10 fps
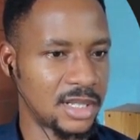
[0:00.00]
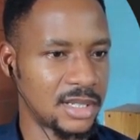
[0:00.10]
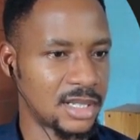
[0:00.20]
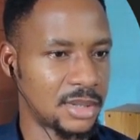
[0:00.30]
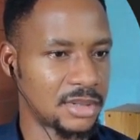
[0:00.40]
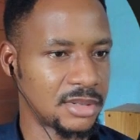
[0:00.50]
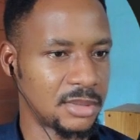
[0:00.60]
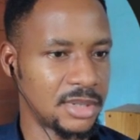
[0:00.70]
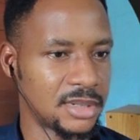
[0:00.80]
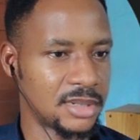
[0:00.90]
Let's say I want to
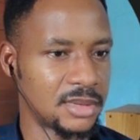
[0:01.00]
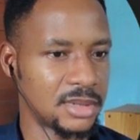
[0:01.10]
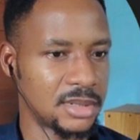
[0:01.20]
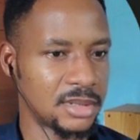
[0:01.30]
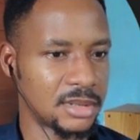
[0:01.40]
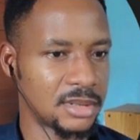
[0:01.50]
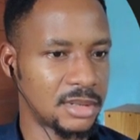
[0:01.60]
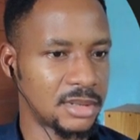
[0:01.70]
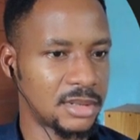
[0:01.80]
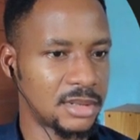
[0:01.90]
replace it
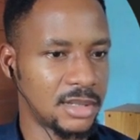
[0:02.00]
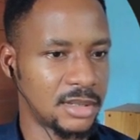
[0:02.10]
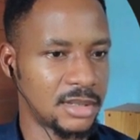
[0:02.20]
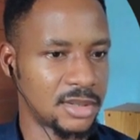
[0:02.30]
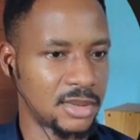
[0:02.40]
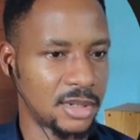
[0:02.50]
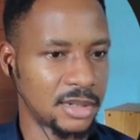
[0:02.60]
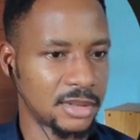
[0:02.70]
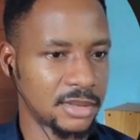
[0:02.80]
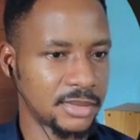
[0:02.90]
with this
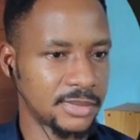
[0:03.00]
one.